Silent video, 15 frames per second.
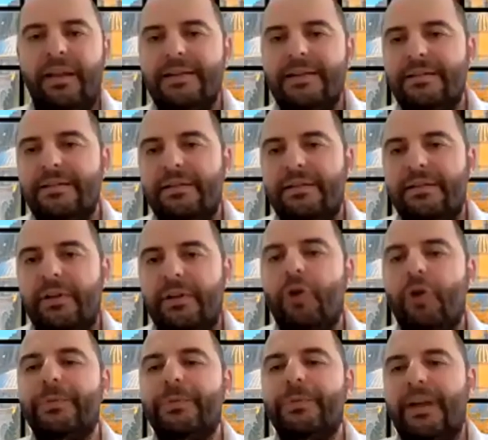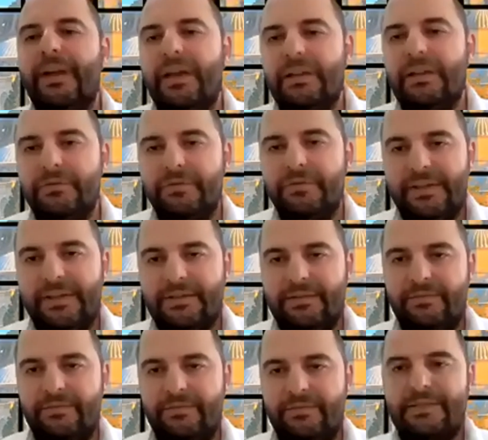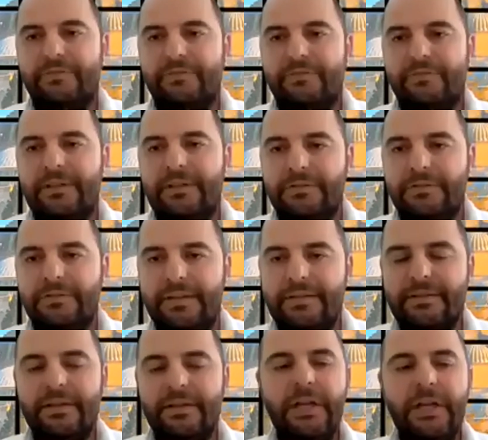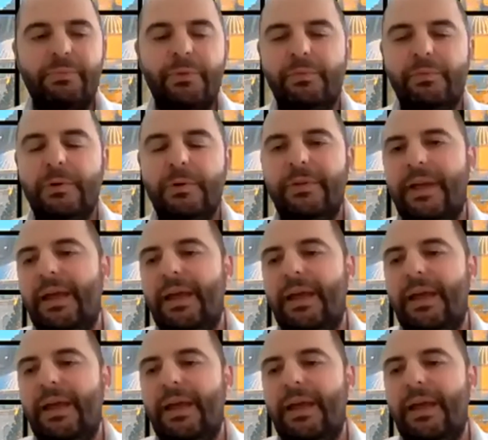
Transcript: the developed countries, Western countries, probably